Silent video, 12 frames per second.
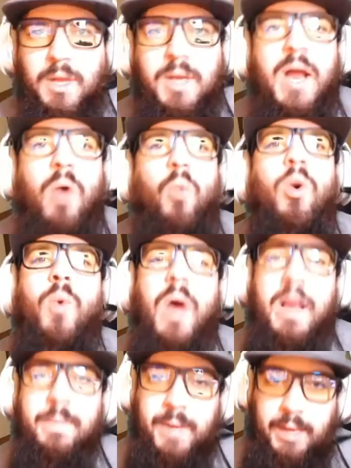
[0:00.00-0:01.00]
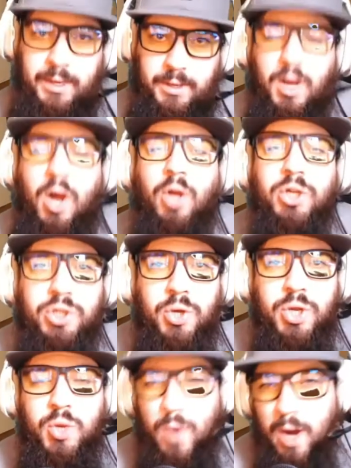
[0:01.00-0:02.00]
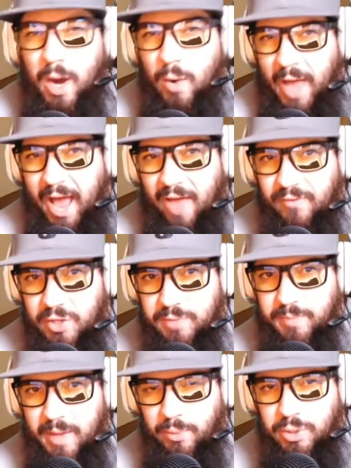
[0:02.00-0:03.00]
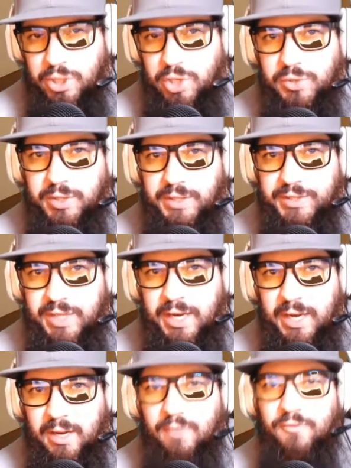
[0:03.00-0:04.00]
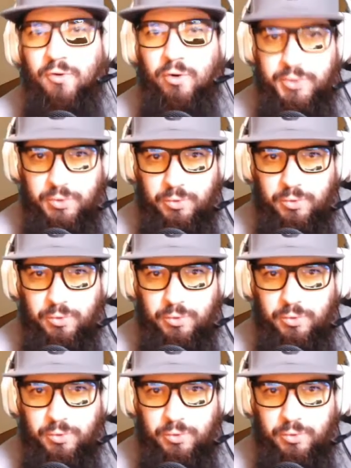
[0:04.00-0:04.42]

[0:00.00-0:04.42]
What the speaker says: Now, what do I mean? I'll show you where I would have people usually sitting for a circle